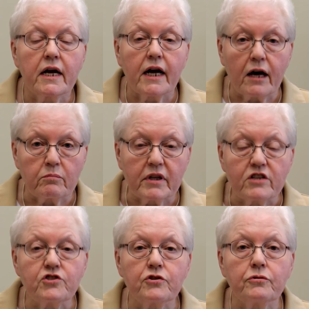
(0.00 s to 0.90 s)
God
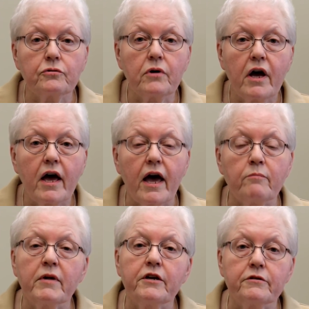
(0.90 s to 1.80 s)
bless you,
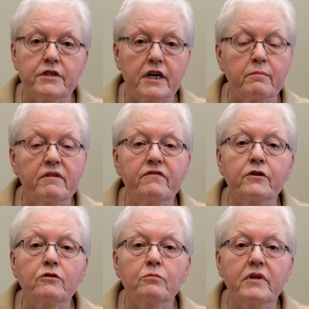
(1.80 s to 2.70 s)
and may your day be
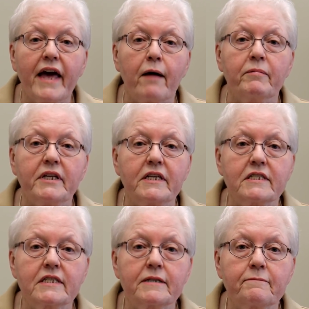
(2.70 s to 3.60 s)
filled with
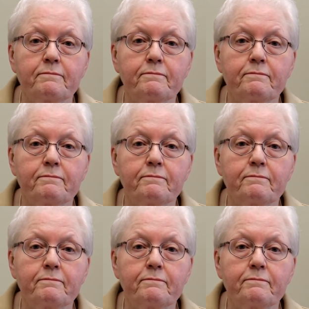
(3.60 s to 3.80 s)
happiness.